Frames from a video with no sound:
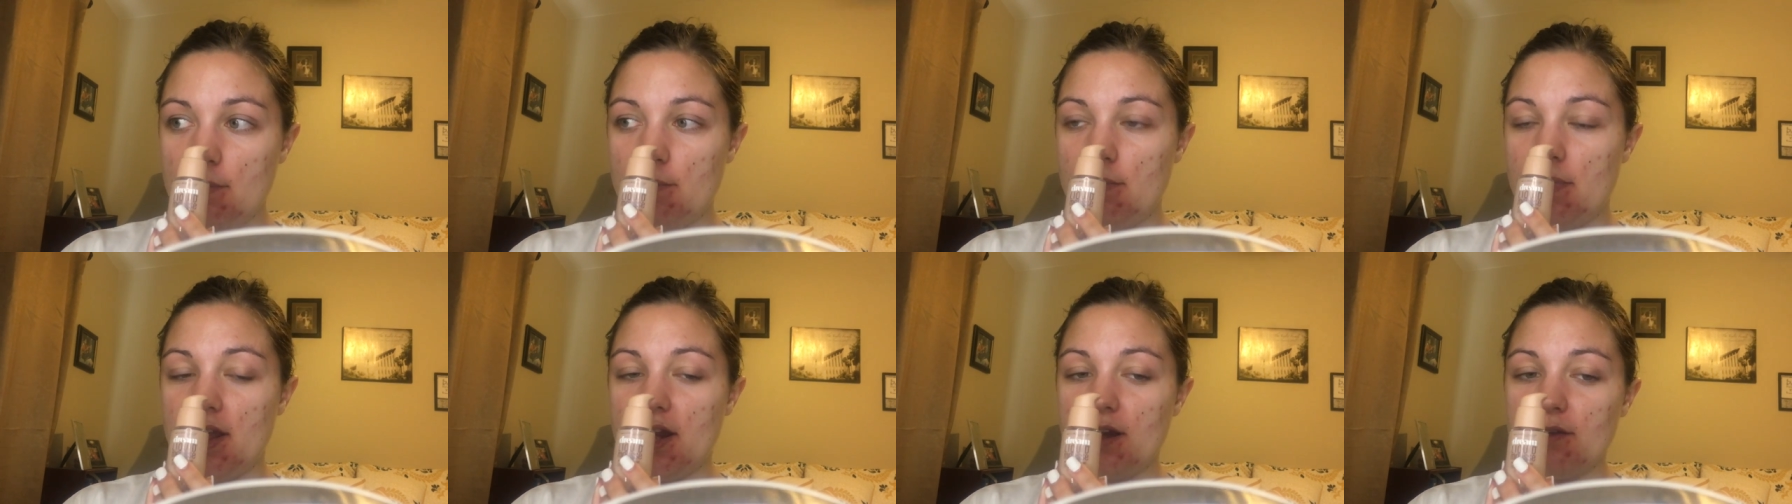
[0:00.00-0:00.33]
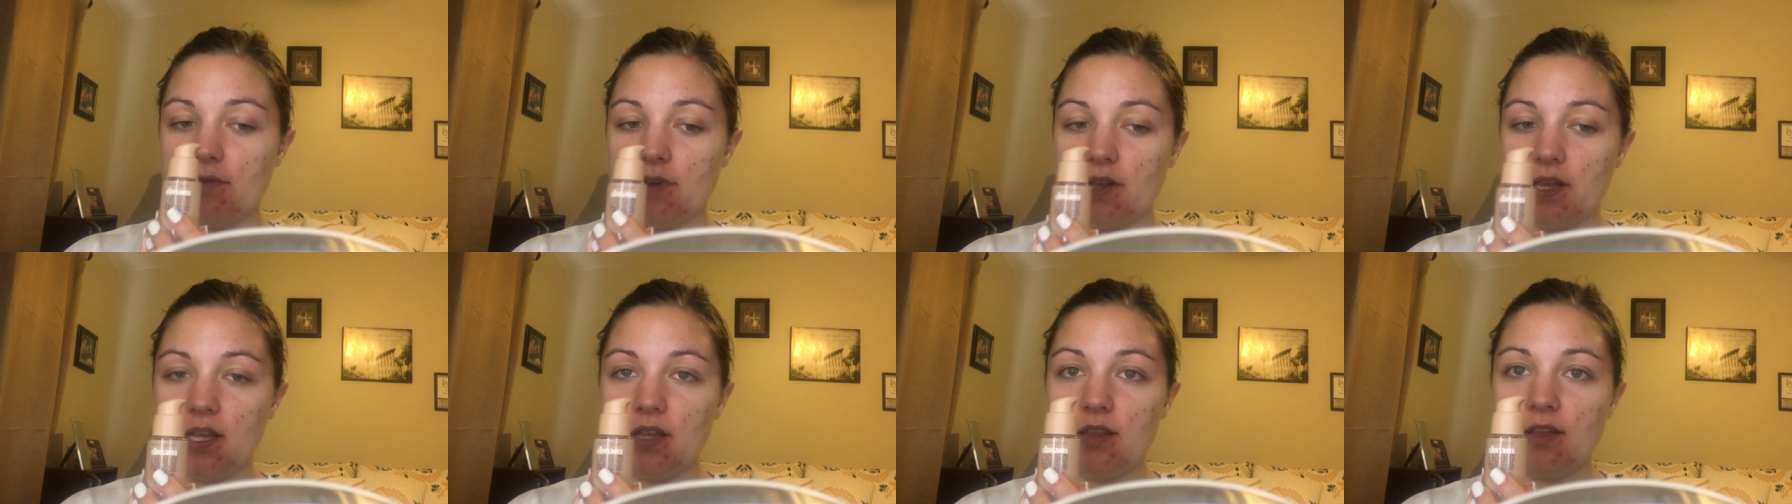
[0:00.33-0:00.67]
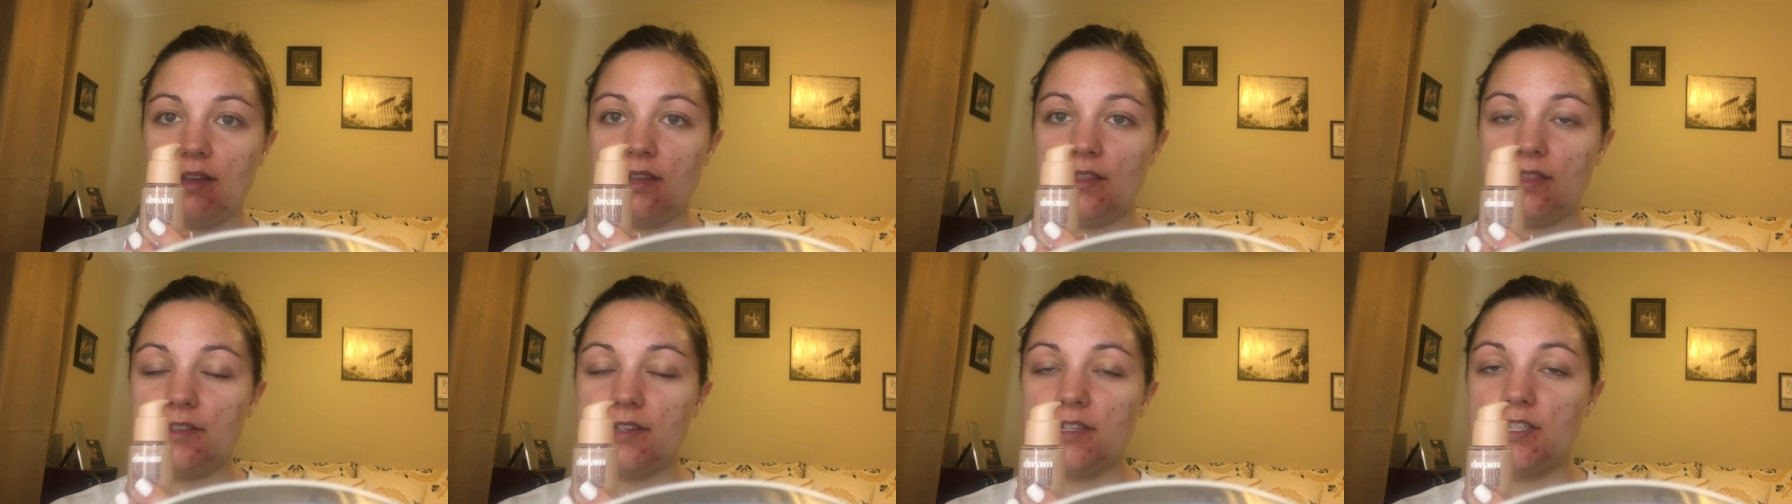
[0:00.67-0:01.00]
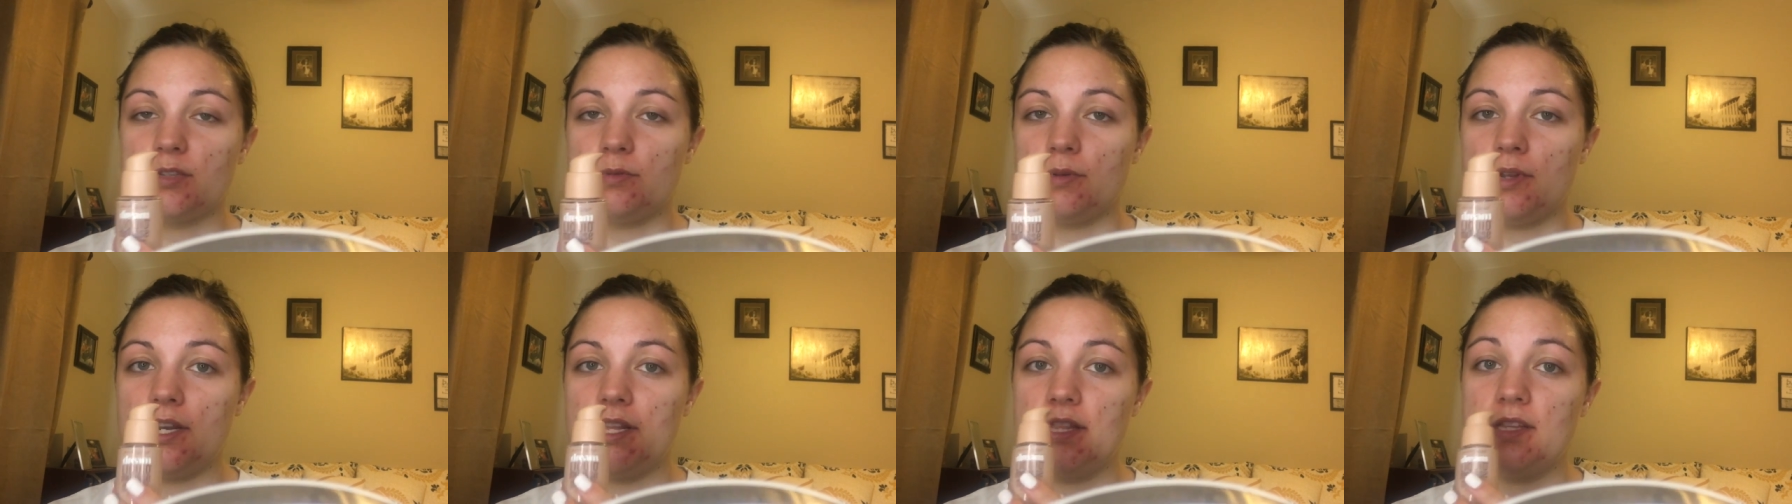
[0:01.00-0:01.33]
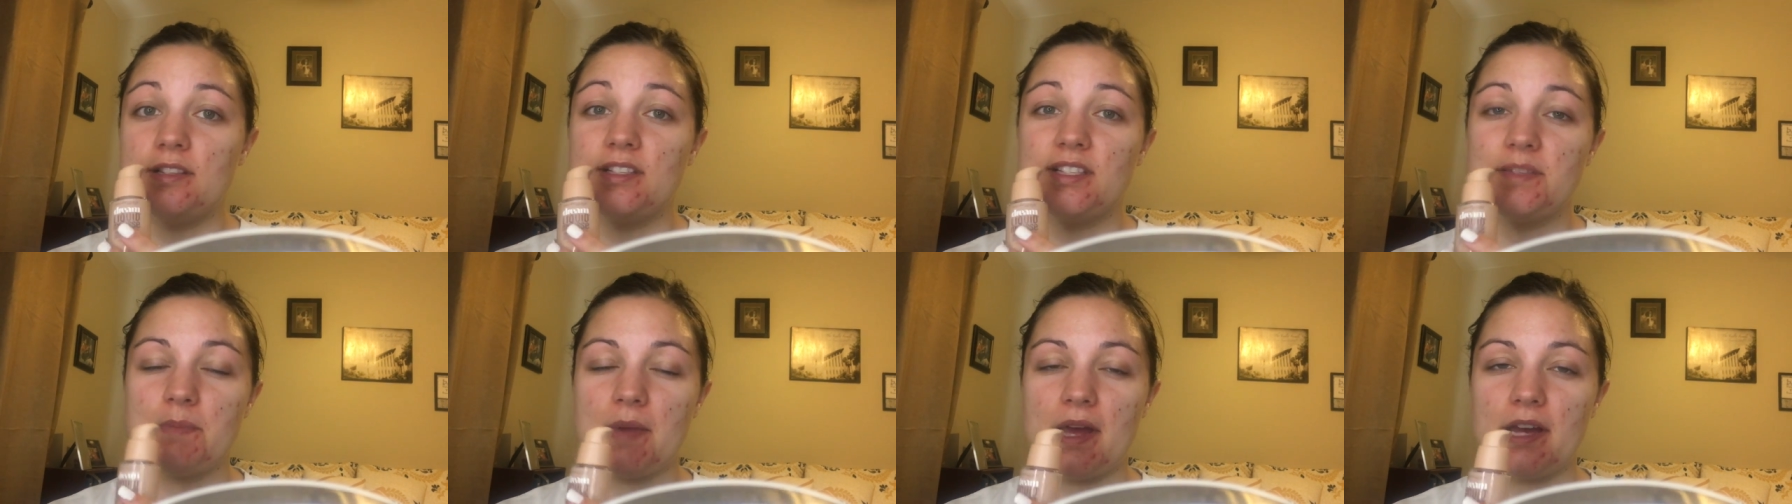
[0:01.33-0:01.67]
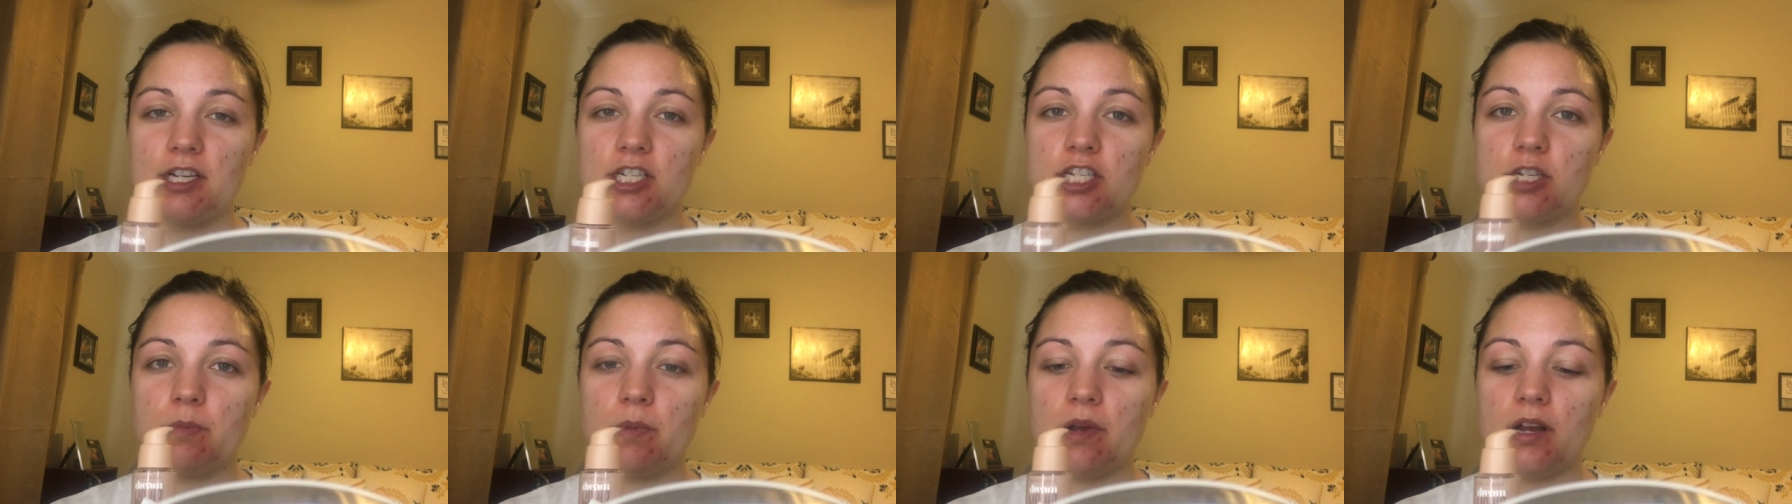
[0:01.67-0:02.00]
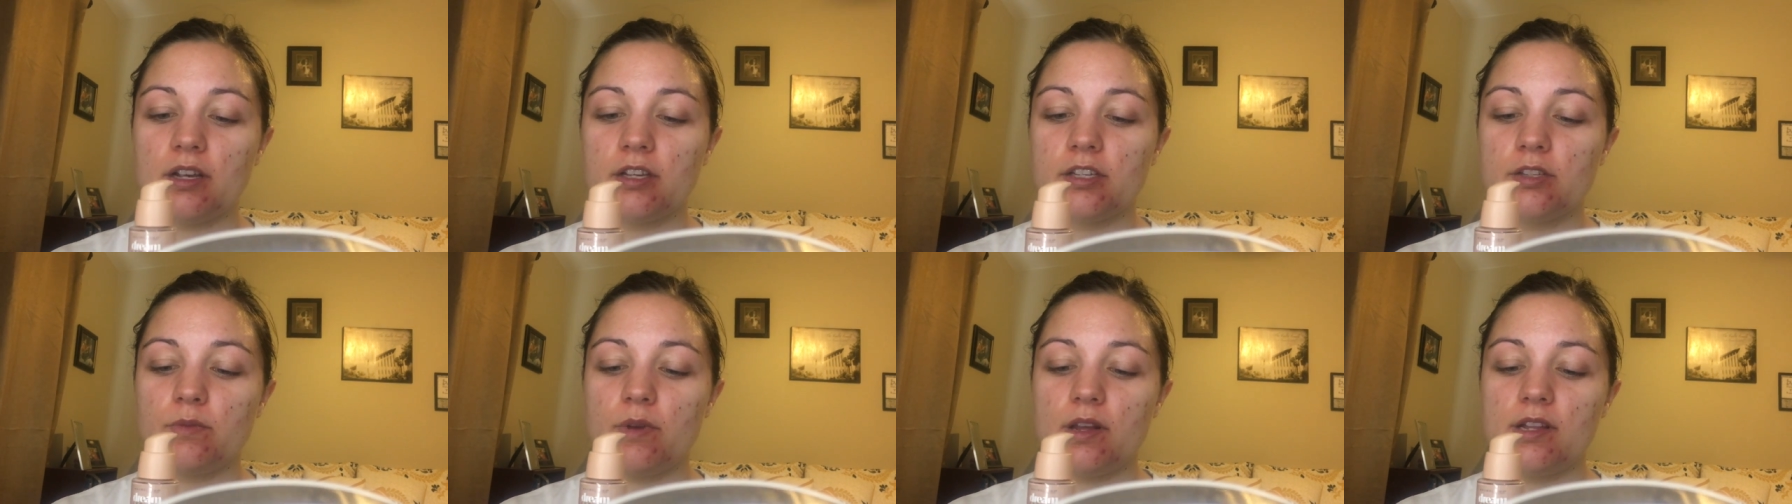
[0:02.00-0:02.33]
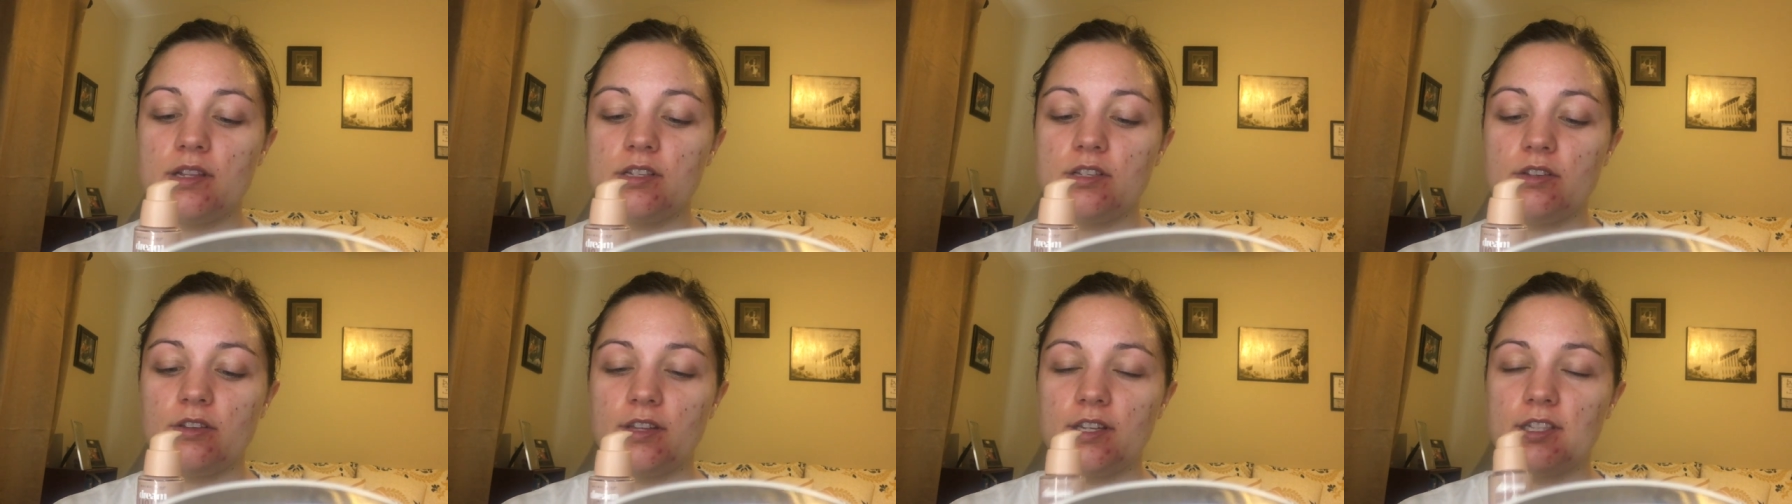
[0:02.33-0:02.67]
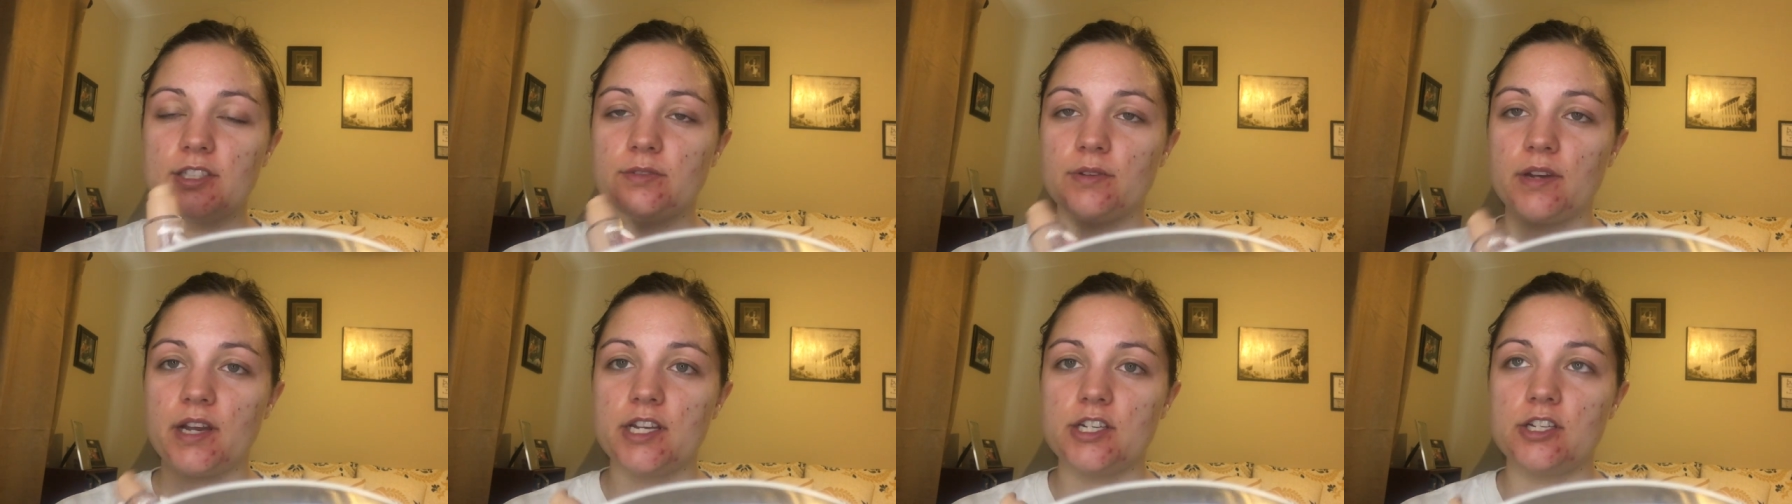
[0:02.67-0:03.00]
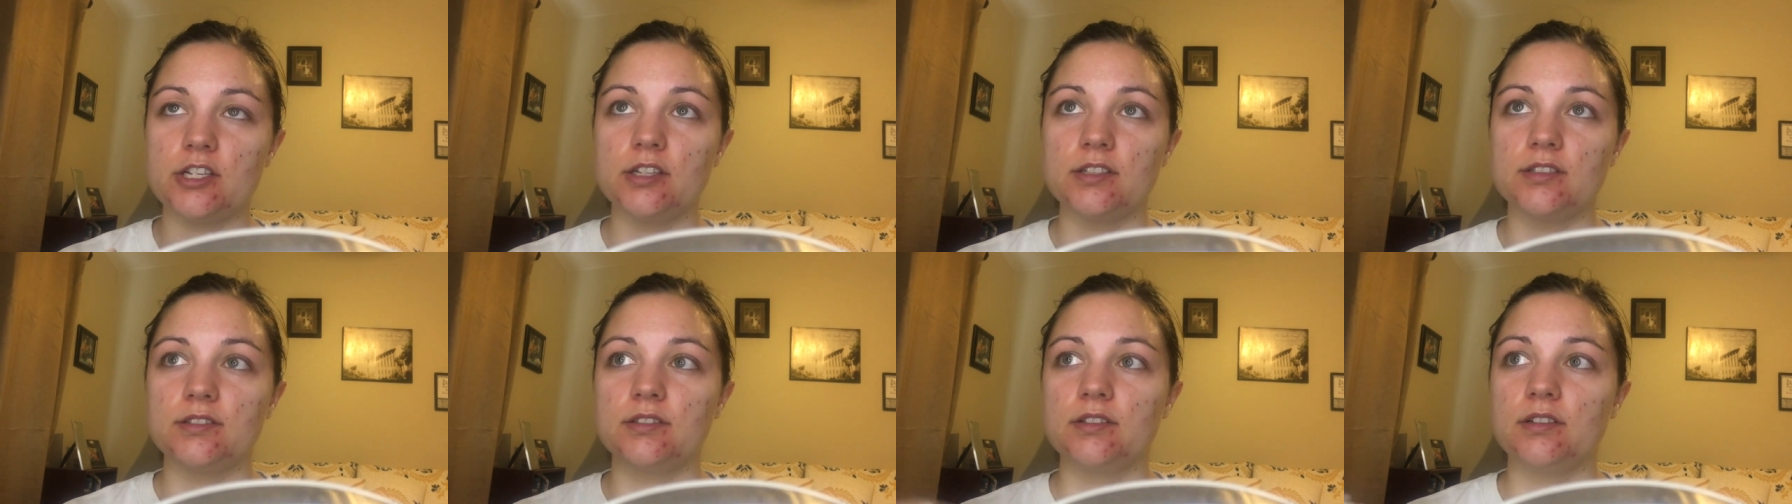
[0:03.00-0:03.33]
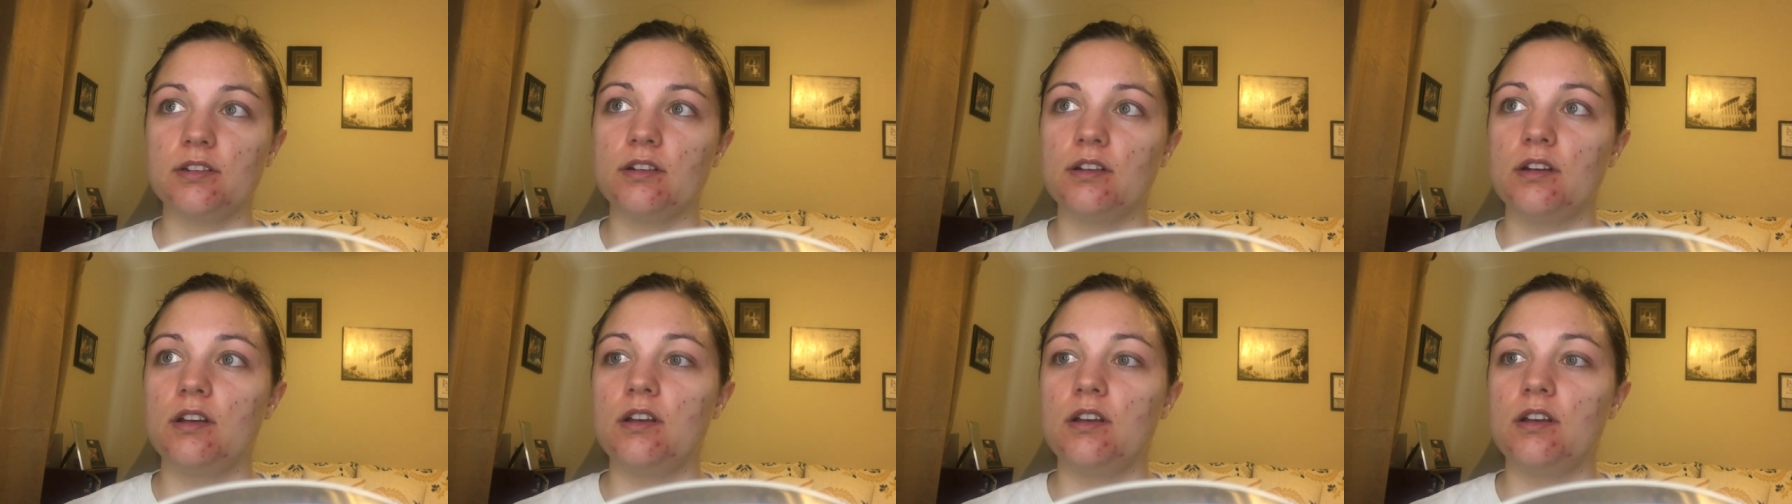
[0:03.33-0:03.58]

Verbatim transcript: that I really like this one and the Smashbox one, so that's why I just